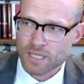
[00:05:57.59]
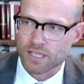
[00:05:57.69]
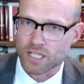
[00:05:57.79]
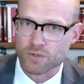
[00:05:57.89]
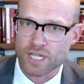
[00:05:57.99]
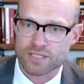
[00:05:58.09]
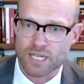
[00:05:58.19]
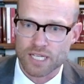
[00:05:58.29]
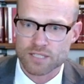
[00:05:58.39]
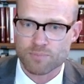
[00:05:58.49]
the Greek
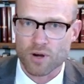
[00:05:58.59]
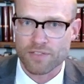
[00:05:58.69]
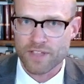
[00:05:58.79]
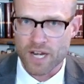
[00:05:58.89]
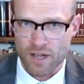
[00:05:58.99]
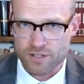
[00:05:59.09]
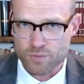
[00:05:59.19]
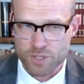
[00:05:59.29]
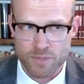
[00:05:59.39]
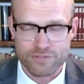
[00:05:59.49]
says parthenos,
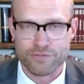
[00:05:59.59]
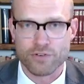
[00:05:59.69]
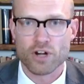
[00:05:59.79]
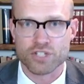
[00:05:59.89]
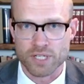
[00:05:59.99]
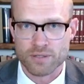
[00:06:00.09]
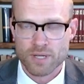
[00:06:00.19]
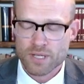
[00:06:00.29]
which means virgin.